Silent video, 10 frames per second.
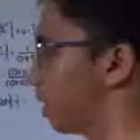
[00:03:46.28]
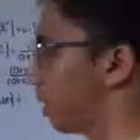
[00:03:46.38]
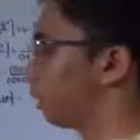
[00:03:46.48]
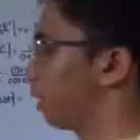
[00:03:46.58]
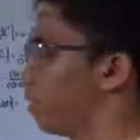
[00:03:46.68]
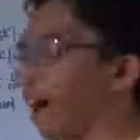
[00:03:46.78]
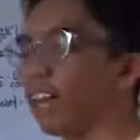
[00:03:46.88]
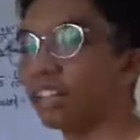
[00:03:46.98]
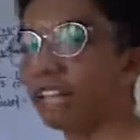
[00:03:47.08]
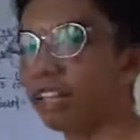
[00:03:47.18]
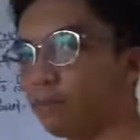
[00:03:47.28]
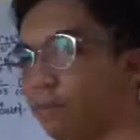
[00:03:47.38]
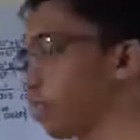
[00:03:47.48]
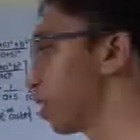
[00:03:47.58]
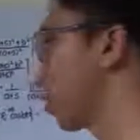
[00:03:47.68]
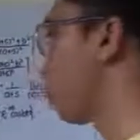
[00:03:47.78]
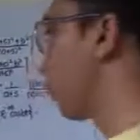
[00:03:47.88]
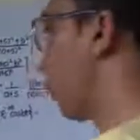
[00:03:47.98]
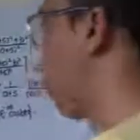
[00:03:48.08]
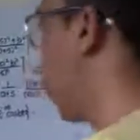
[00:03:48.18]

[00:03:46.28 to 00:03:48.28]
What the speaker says: simplifying the limits of